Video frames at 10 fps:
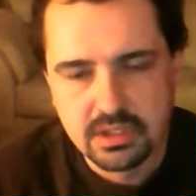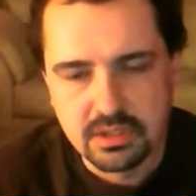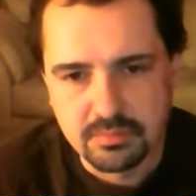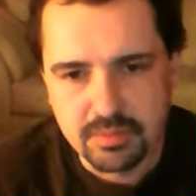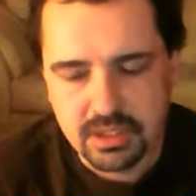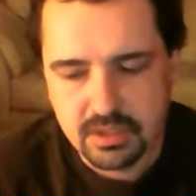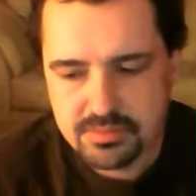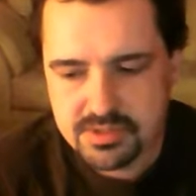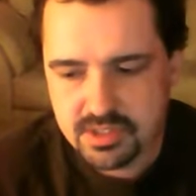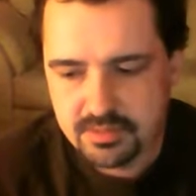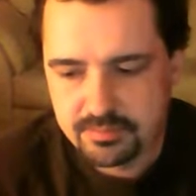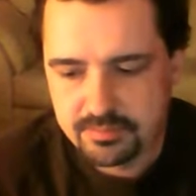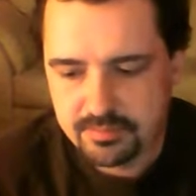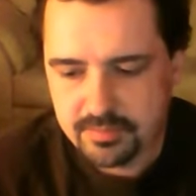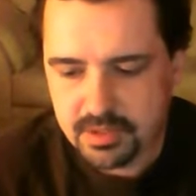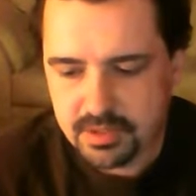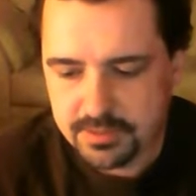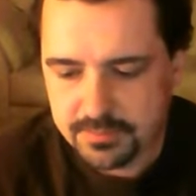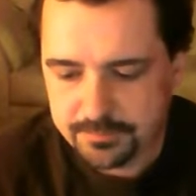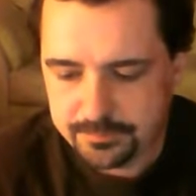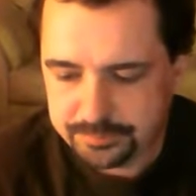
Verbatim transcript: you pick up some um,